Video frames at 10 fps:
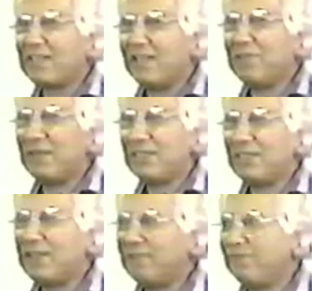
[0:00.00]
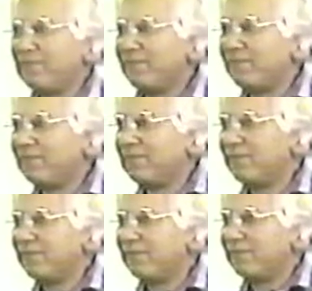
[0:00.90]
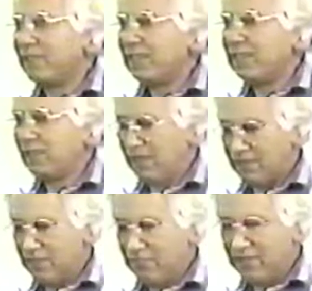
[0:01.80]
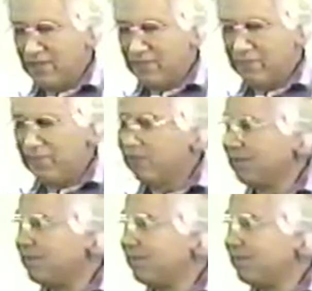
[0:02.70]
Step by step, there has to be effort,